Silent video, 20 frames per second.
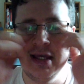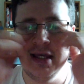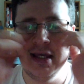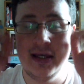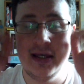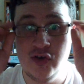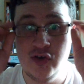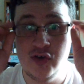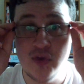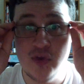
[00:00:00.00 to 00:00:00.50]

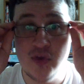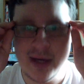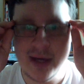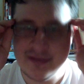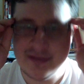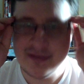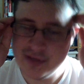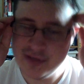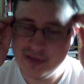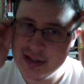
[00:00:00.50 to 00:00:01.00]

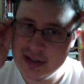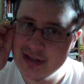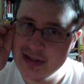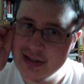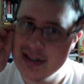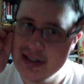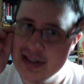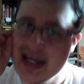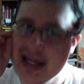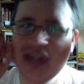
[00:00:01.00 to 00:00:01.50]
UEFA
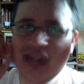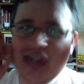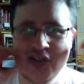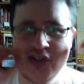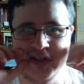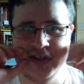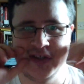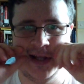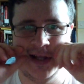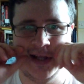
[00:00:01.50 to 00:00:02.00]

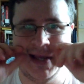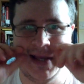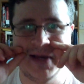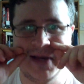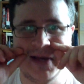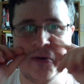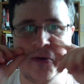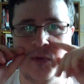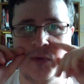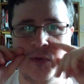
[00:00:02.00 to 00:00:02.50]
Nations League,
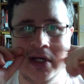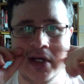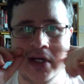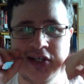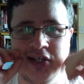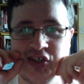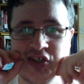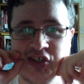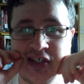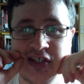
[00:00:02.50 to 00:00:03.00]
which
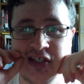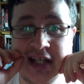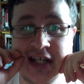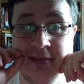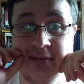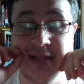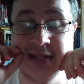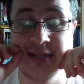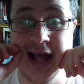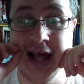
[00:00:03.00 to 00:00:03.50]

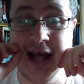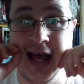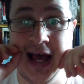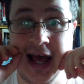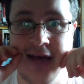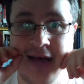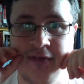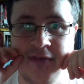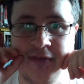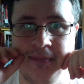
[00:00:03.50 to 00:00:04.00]
seems to
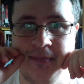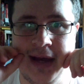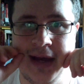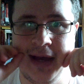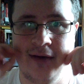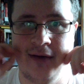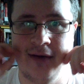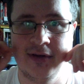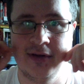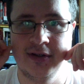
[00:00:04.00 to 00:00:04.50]
have about
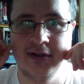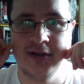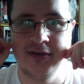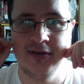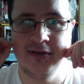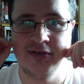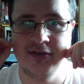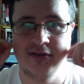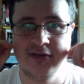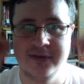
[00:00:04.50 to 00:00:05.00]

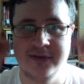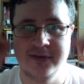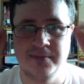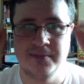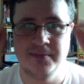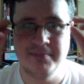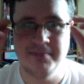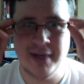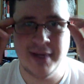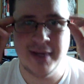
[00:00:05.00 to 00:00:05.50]
as
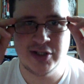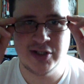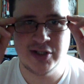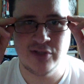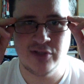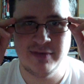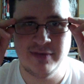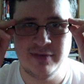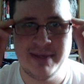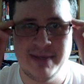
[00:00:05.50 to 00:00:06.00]
much of
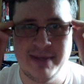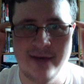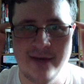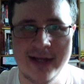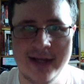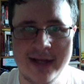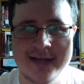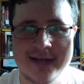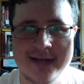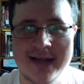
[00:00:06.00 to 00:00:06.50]
an appeal
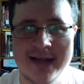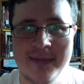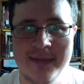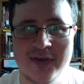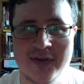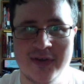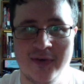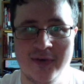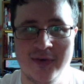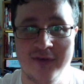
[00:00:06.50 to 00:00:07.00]
as an
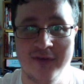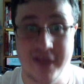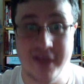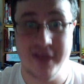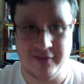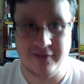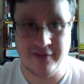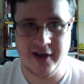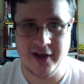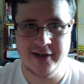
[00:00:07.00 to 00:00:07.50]
episode of Love
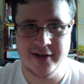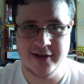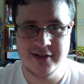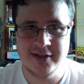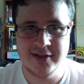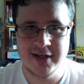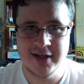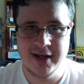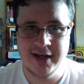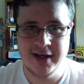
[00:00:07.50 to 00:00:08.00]
Island,
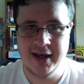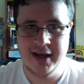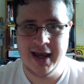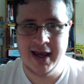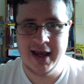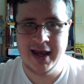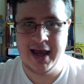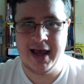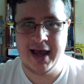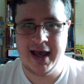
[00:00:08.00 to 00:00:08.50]

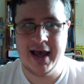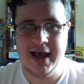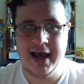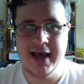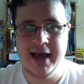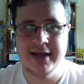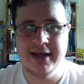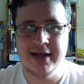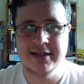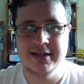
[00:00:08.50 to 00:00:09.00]

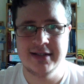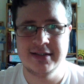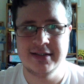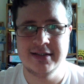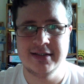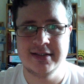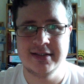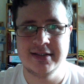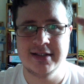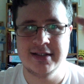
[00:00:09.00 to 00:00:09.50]

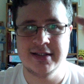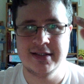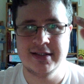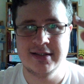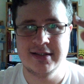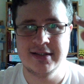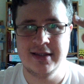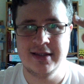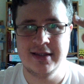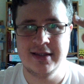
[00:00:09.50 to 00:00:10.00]
and
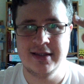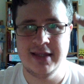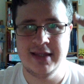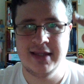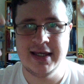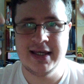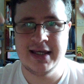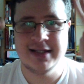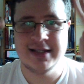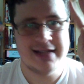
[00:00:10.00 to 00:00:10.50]
the
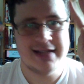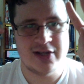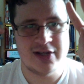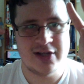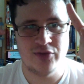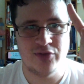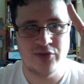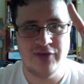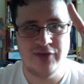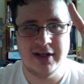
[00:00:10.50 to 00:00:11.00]
international
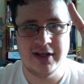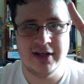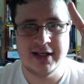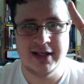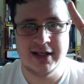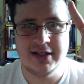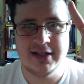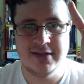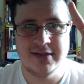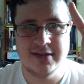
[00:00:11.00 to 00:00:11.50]
friendlies,